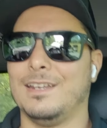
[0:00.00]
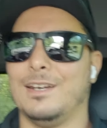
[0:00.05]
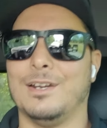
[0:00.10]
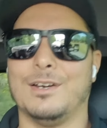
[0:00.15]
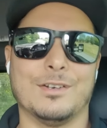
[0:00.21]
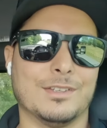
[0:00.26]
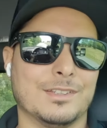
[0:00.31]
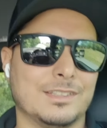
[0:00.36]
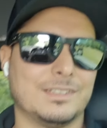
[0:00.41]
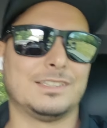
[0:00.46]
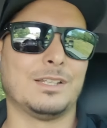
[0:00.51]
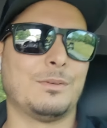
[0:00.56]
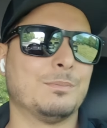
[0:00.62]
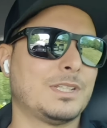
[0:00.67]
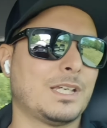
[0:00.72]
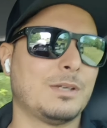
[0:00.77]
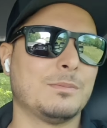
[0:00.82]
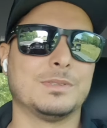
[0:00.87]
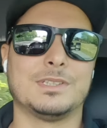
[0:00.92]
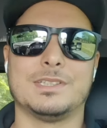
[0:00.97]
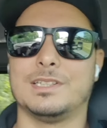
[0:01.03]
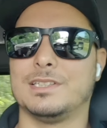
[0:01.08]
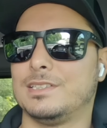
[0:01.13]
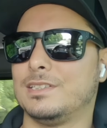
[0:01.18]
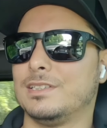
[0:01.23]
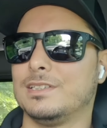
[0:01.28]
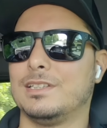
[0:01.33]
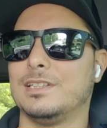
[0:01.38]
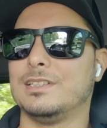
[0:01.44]
You know, sometimes
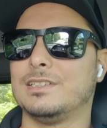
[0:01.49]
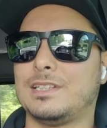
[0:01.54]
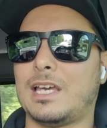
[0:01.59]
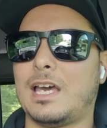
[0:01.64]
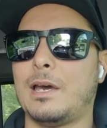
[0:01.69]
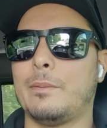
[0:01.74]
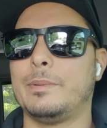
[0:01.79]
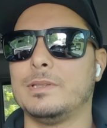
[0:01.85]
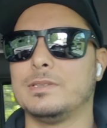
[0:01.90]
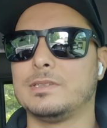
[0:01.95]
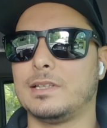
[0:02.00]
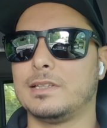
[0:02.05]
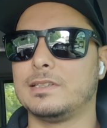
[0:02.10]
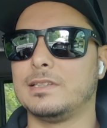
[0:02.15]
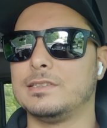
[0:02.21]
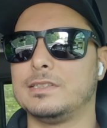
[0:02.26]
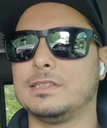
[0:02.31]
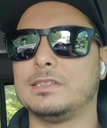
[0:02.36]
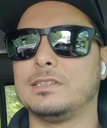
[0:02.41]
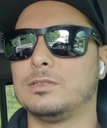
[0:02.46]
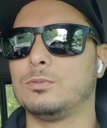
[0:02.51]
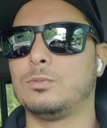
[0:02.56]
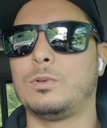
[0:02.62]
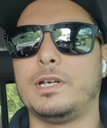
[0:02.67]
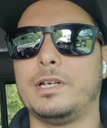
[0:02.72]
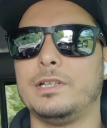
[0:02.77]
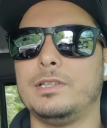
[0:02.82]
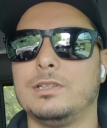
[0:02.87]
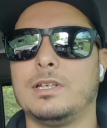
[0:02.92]
this happens like this. This is
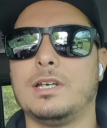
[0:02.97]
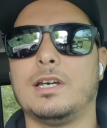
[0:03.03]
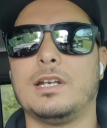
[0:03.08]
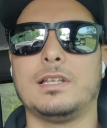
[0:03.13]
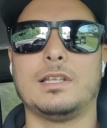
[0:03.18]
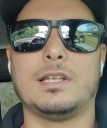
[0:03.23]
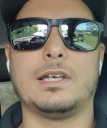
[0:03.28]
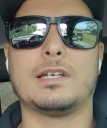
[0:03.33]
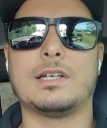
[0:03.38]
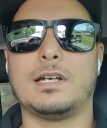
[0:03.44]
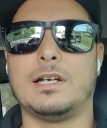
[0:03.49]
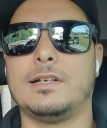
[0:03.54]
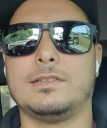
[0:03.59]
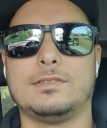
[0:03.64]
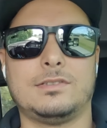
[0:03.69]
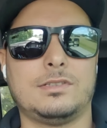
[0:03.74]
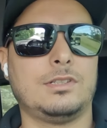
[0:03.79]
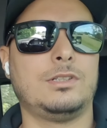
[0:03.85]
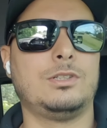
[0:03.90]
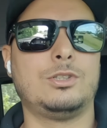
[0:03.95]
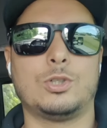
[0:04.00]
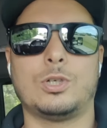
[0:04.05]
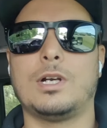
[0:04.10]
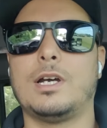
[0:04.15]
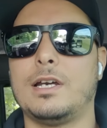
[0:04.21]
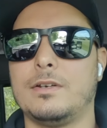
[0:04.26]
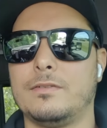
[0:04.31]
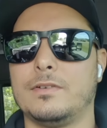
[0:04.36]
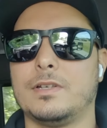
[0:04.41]
why you gotta like constantly
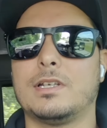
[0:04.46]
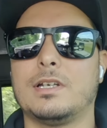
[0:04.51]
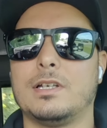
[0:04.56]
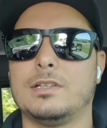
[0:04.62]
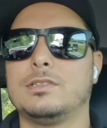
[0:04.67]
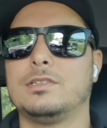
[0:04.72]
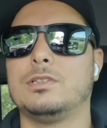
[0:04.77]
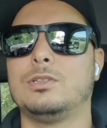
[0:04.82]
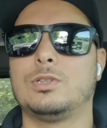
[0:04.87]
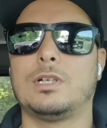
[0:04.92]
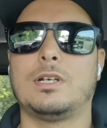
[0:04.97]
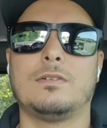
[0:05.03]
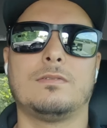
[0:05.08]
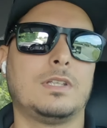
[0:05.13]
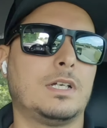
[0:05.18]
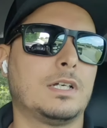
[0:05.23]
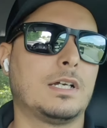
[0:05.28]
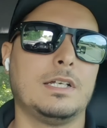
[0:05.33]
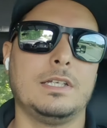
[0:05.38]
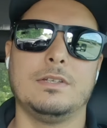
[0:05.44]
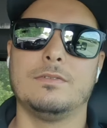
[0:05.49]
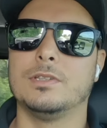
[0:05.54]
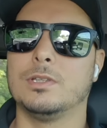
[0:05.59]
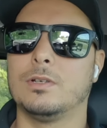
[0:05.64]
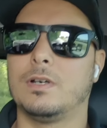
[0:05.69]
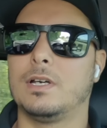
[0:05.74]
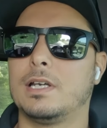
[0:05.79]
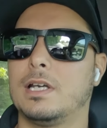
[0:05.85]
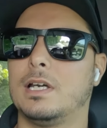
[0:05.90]
drive. Like, even
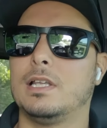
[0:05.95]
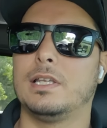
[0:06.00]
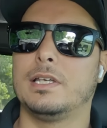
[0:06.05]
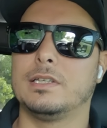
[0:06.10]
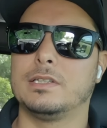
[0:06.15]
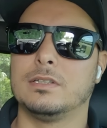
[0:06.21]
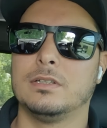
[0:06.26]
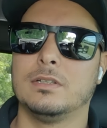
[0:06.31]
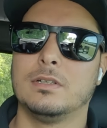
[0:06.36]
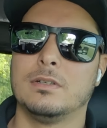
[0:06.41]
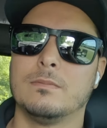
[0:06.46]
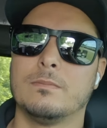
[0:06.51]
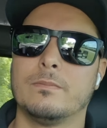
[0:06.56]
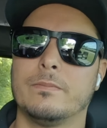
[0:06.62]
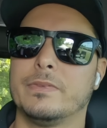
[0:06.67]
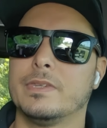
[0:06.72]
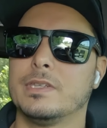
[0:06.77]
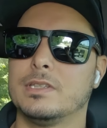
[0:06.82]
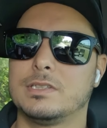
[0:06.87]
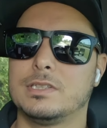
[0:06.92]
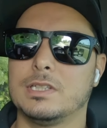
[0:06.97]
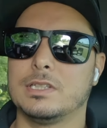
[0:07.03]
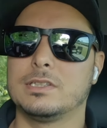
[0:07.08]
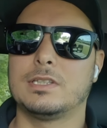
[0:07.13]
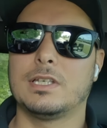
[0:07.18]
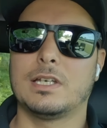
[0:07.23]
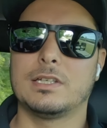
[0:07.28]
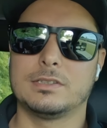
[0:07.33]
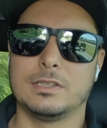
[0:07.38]
though I got like
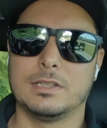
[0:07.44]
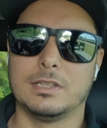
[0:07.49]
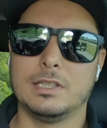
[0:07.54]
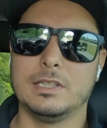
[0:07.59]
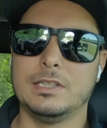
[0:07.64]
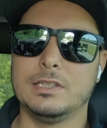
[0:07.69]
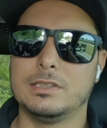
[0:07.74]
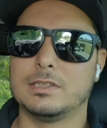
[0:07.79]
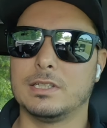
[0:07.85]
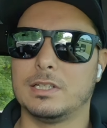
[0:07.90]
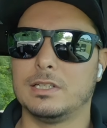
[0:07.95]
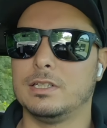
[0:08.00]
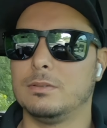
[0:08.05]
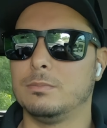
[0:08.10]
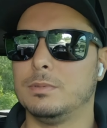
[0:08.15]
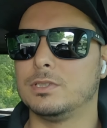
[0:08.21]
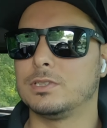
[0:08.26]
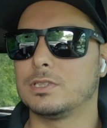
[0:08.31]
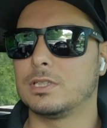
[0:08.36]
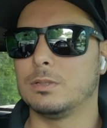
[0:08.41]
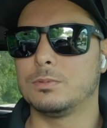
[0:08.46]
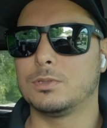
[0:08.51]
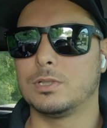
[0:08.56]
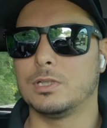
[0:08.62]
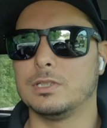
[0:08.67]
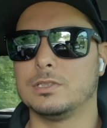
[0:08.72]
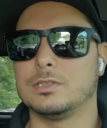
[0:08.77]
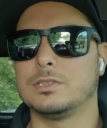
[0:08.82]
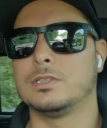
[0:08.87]
6,000 leads that need to be skip
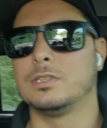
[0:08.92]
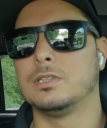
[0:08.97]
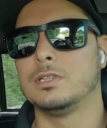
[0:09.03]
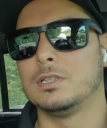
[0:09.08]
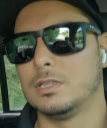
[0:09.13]
traced,